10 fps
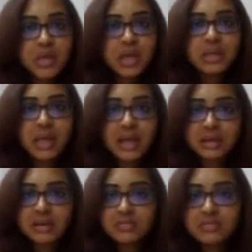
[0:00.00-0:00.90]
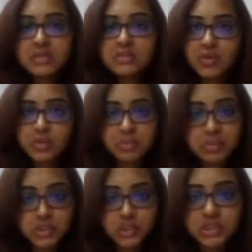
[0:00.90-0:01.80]
caregivers for the
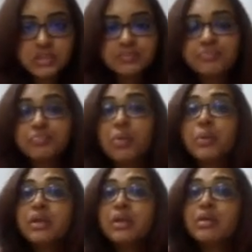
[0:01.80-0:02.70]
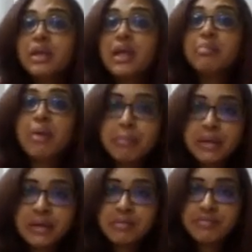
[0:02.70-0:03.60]
patient. We can create
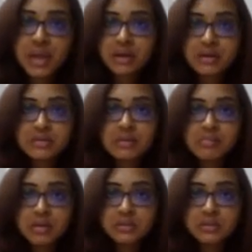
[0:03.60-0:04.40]
public awareness among the